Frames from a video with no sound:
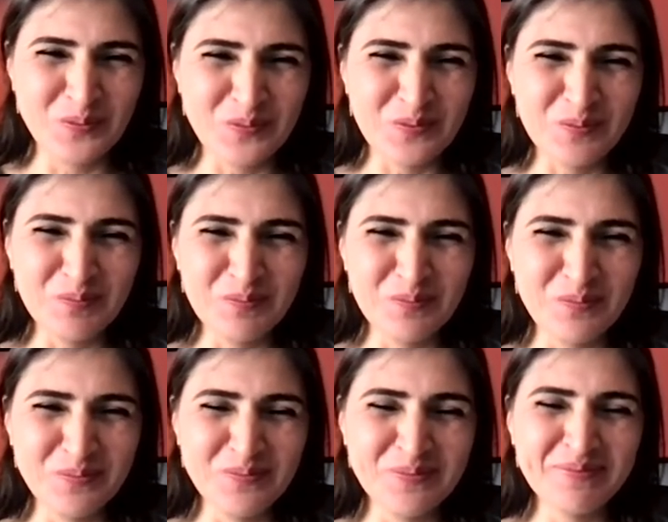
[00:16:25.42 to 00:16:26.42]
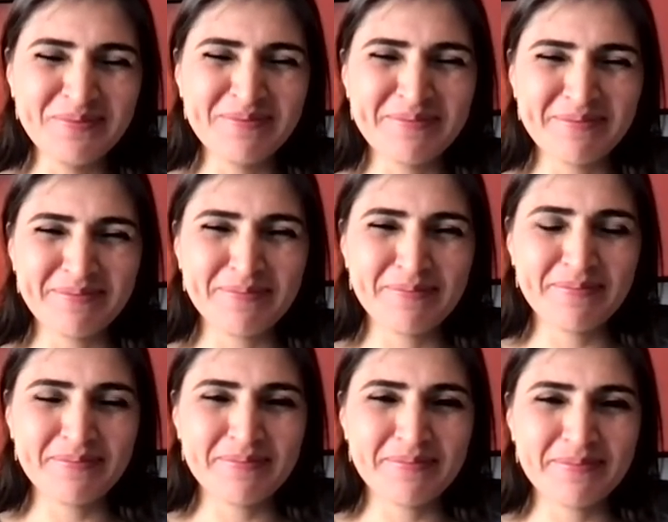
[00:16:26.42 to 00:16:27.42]

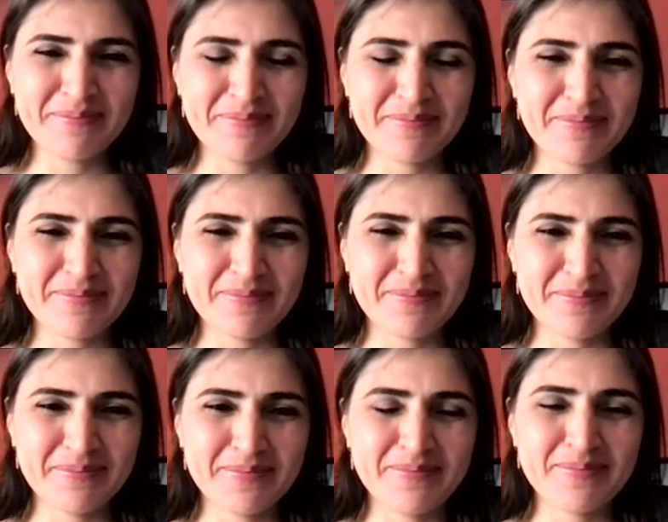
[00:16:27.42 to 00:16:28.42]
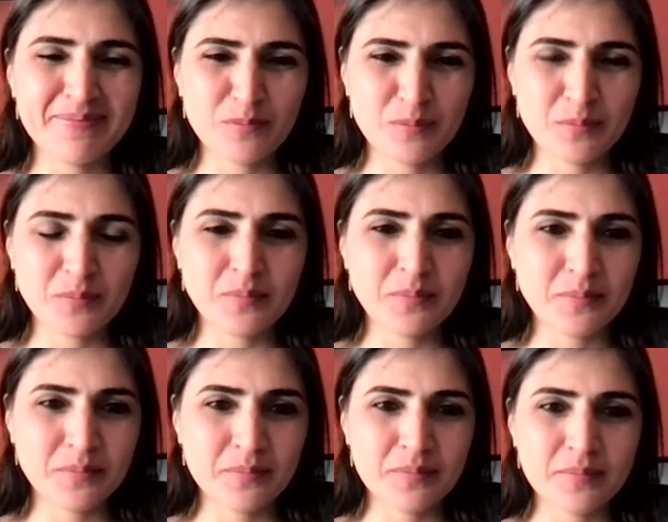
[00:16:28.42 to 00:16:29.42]

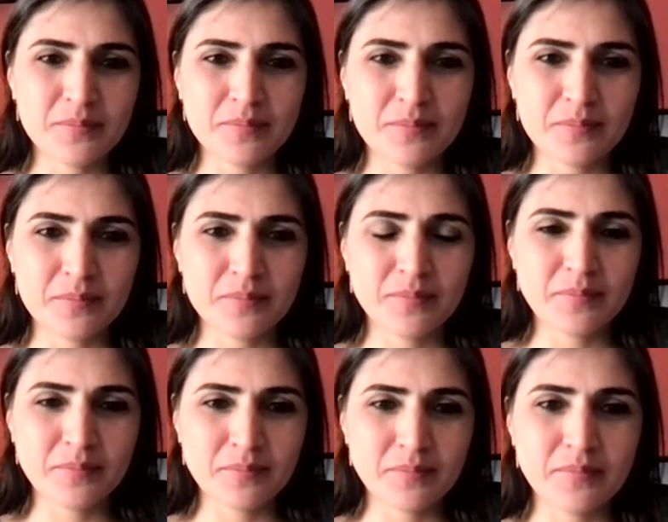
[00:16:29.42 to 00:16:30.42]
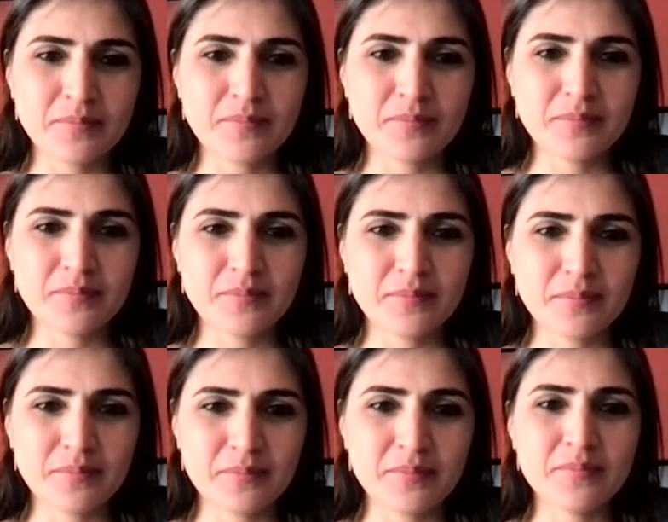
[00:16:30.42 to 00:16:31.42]

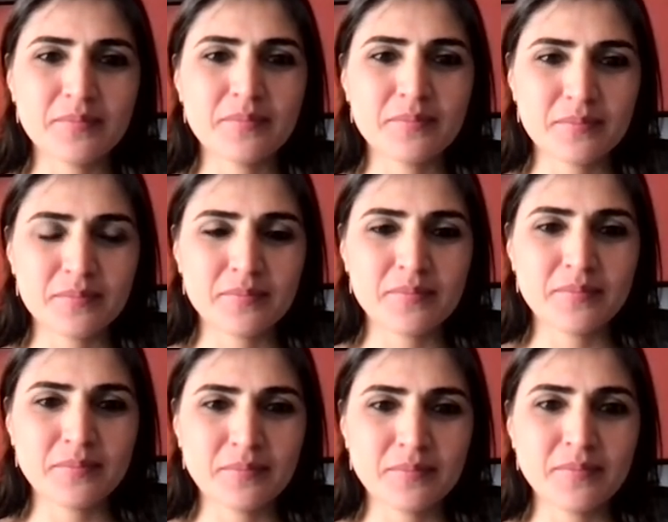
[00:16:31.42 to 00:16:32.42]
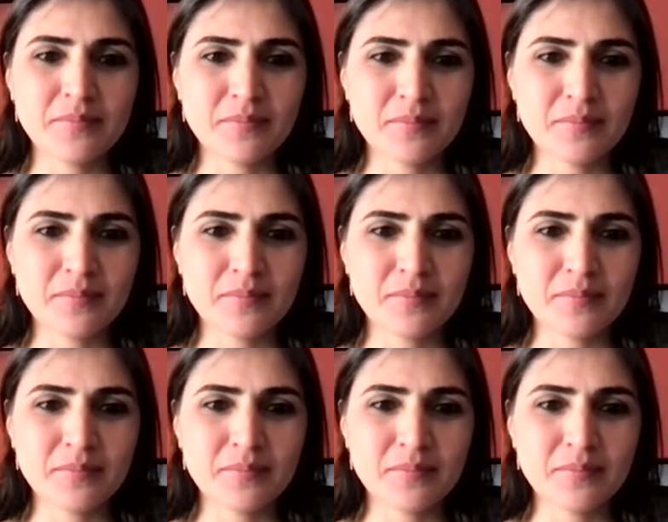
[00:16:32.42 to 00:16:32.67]
The person shown says nothing.